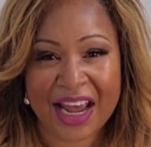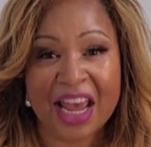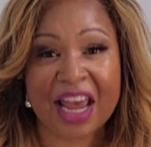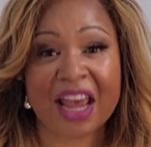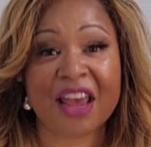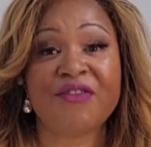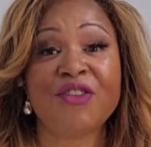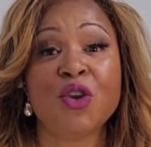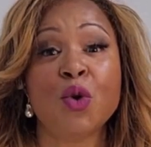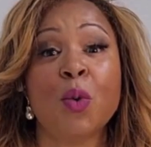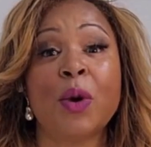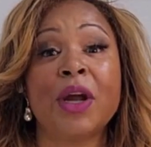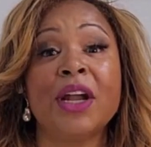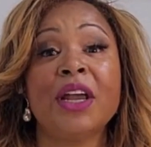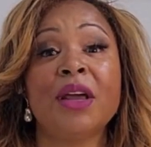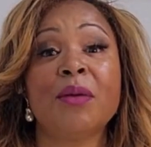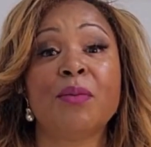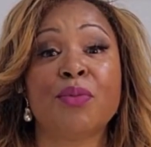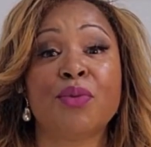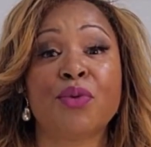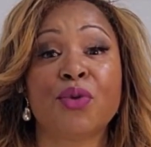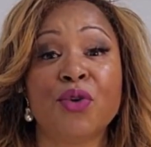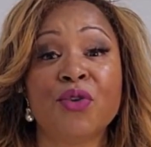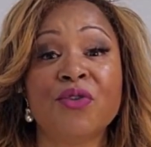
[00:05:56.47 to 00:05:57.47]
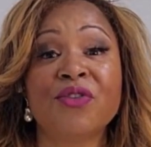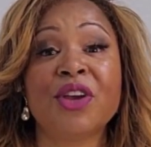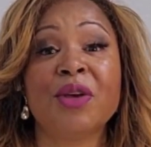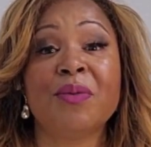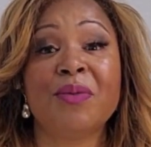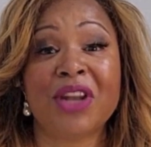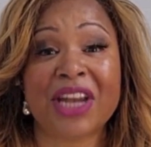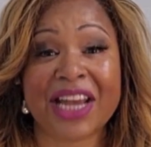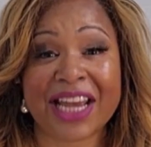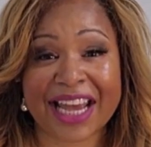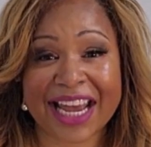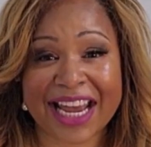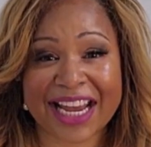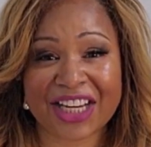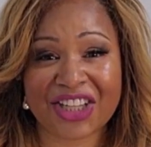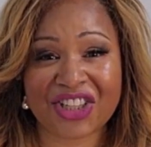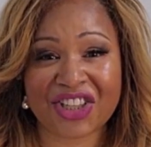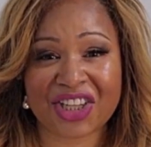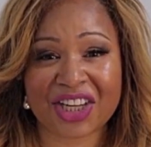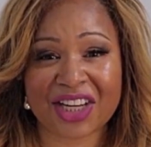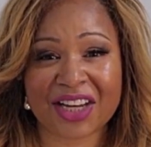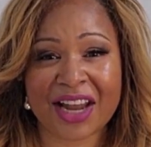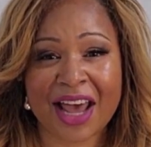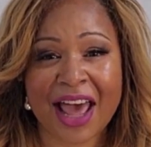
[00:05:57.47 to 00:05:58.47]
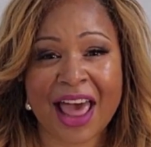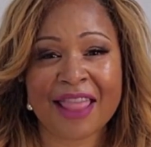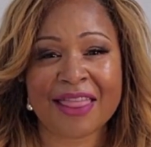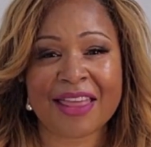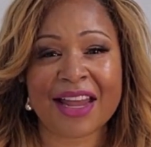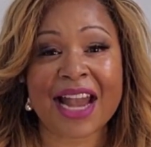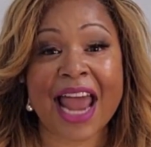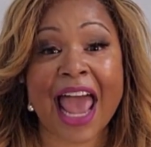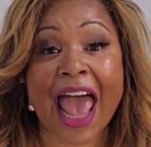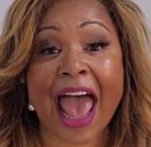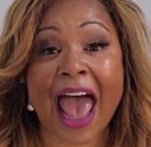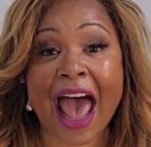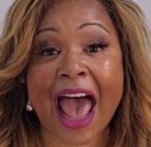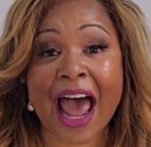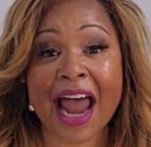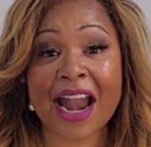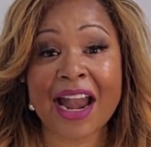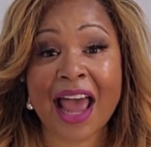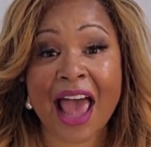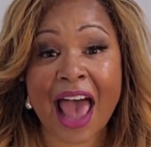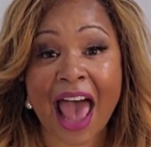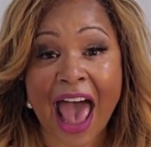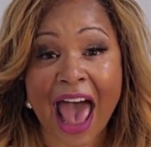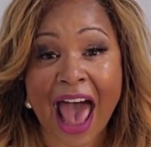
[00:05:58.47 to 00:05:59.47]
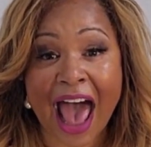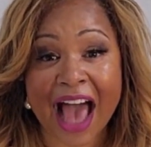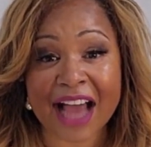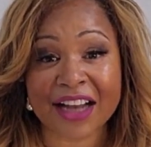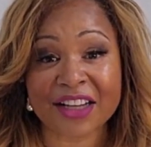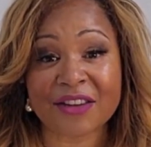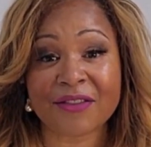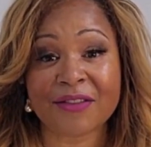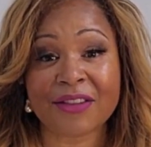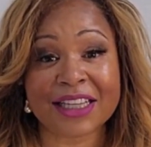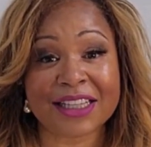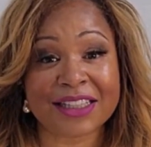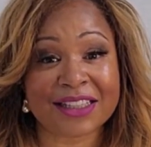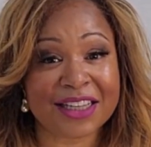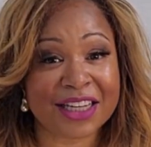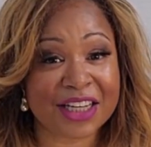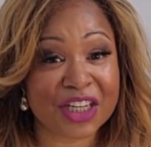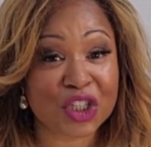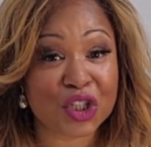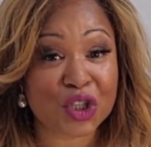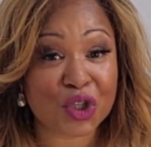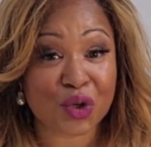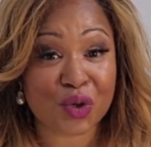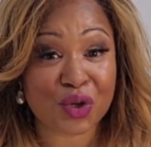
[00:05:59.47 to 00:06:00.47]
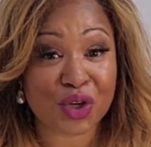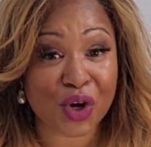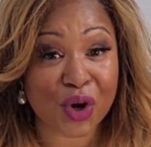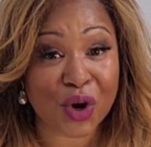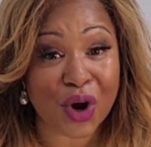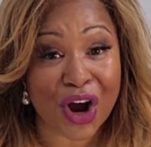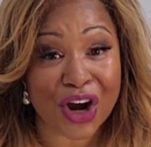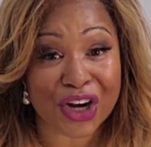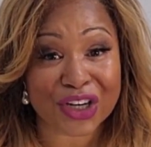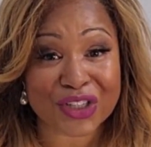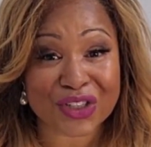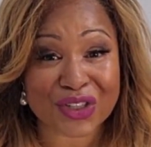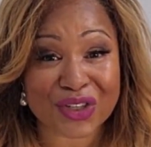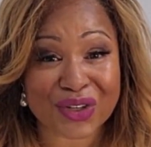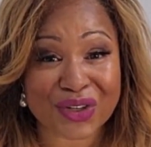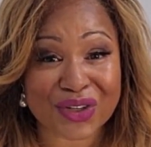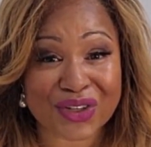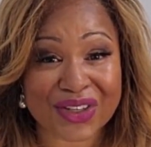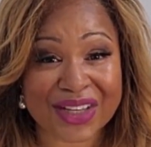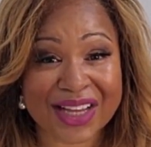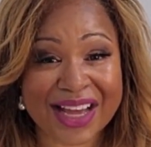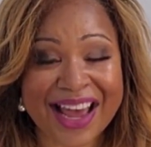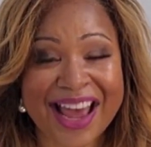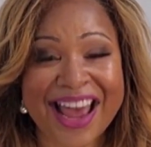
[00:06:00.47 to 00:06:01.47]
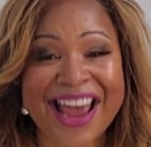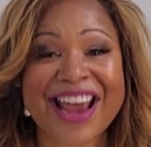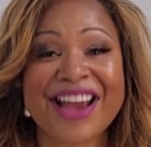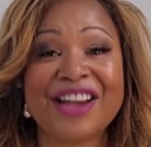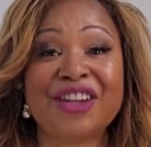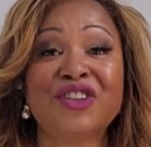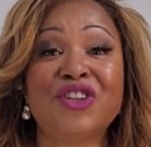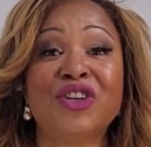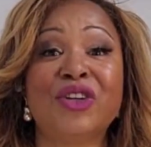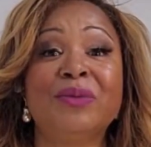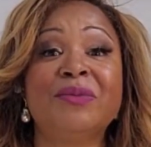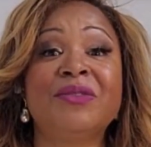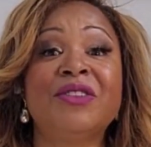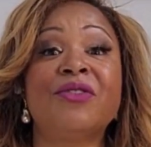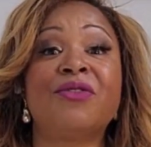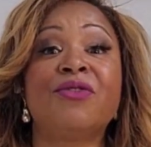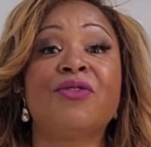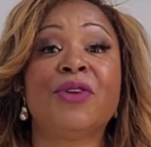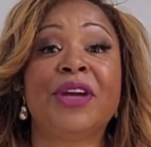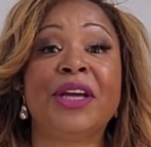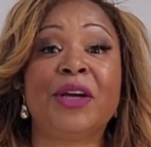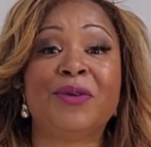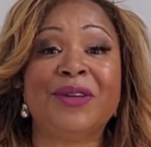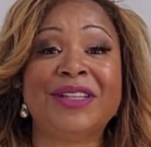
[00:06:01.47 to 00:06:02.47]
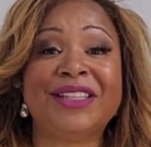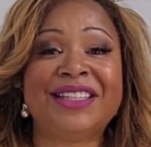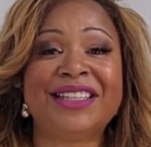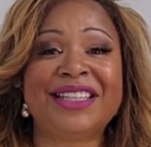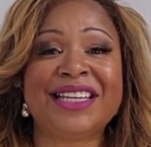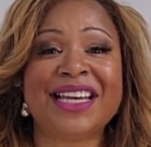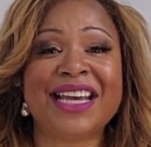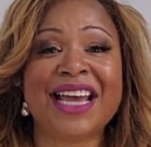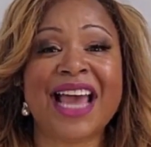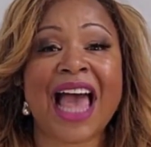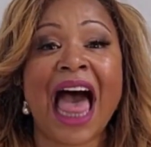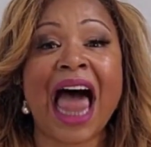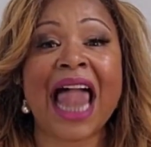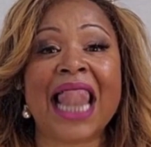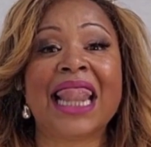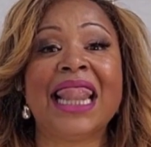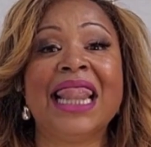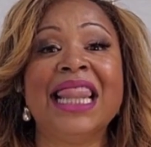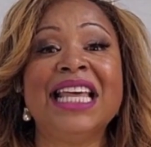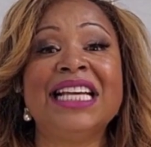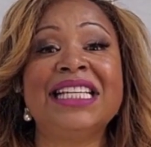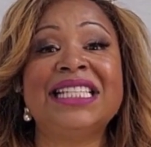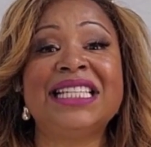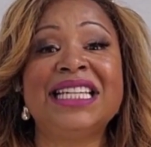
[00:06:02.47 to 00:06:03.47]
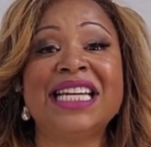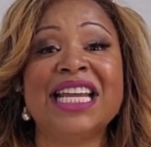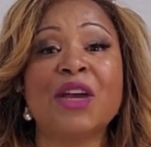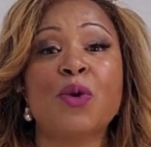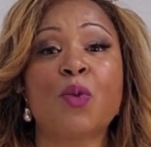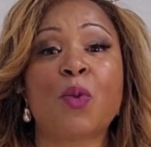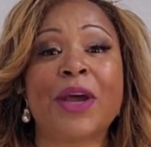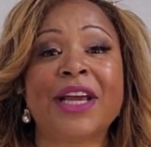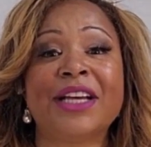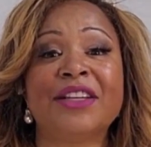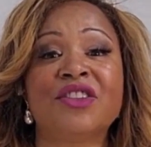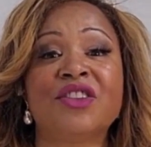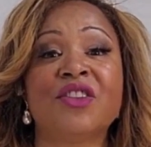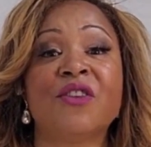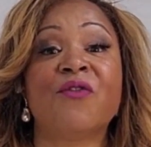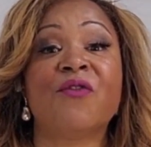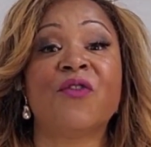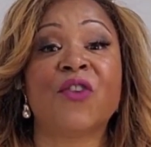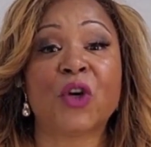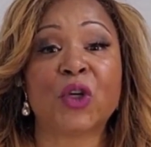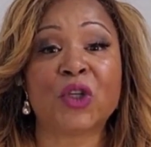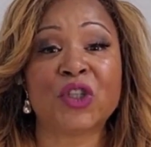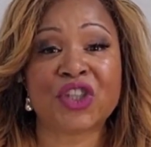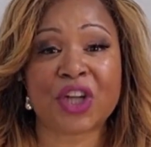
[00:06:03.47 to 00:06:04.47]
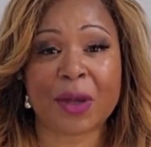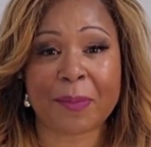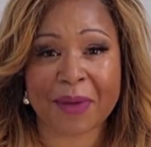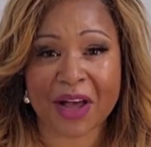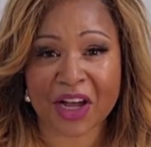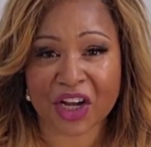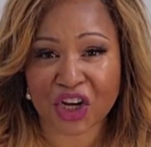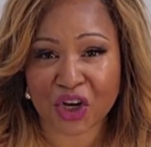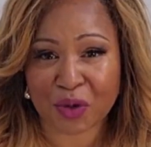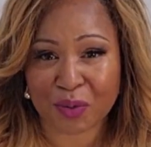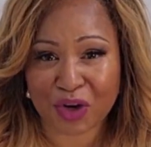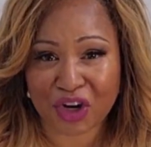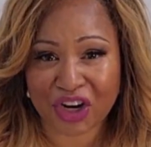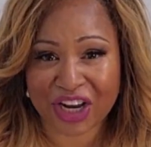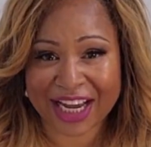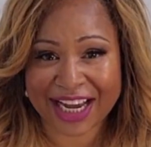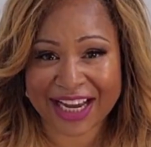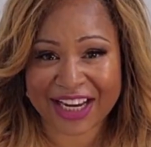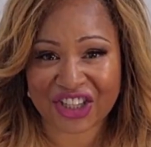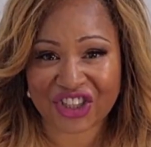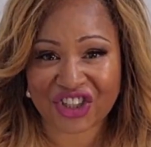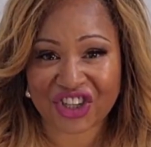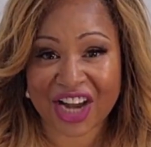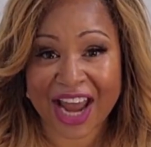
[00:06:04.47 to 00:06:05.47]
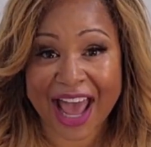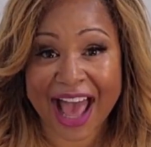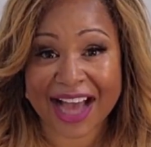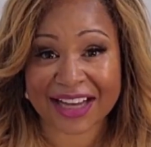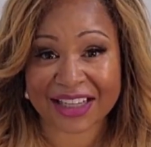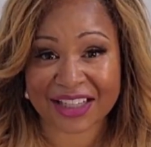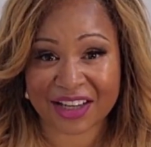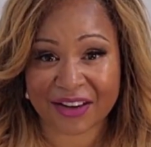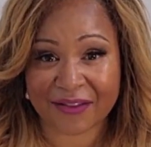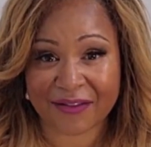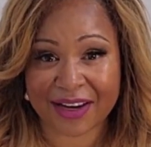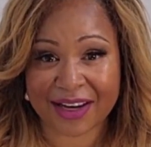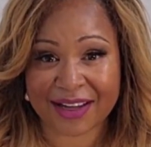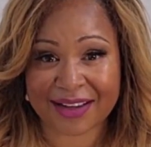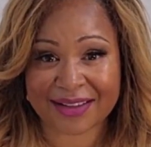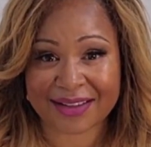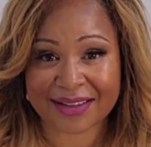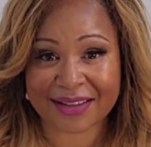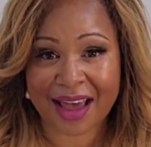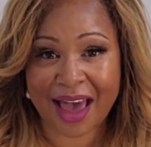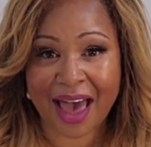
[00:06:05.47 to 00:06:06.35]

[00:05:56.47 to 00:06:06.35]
If you want to improve communication, then add active listening to your arsenal. In terms of frequency, listening ranks the first among communication activities.